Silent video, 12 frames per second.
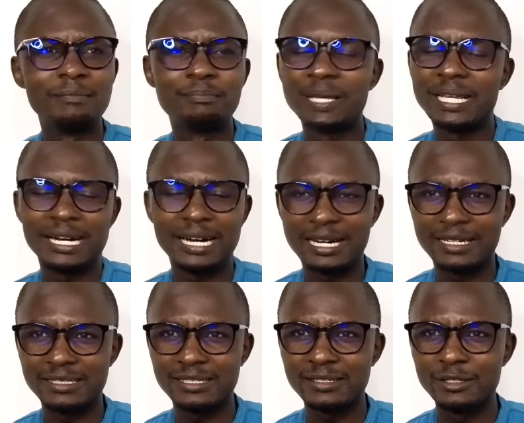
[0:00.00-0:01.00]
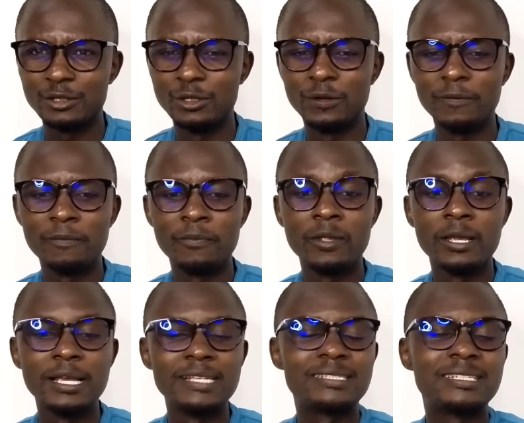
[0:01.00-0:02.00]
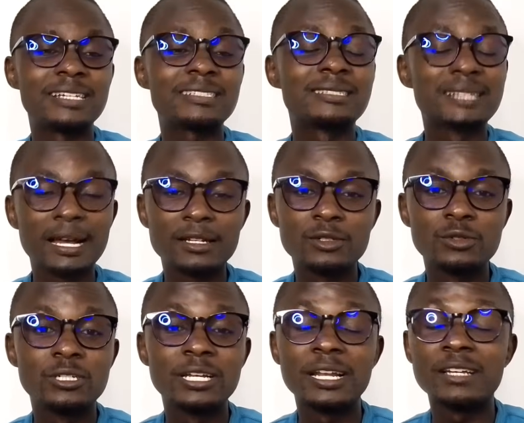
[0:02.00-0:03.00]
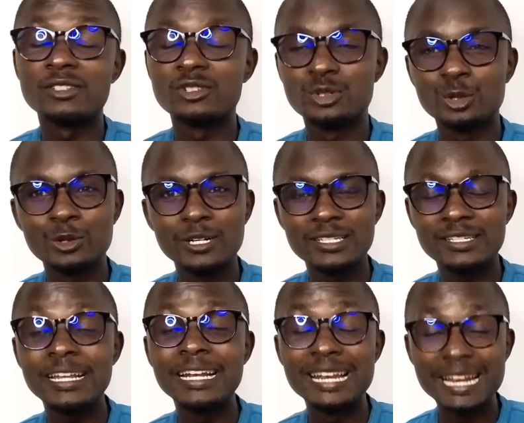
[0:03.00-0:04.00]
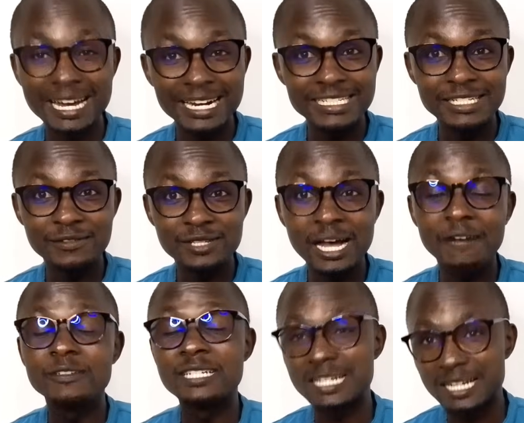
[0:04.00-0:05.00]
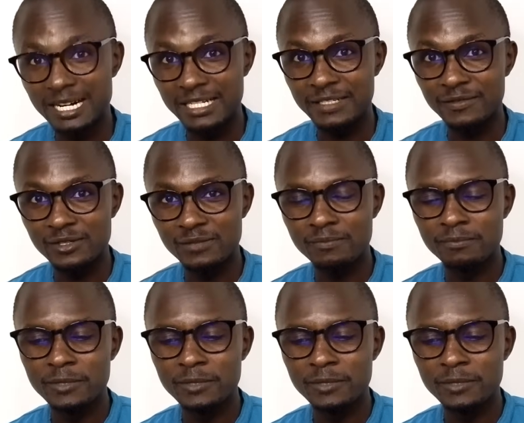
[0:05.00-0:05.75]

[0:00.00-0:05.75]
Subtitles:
PRs, He's just there to tell us stories, narratives after narratives,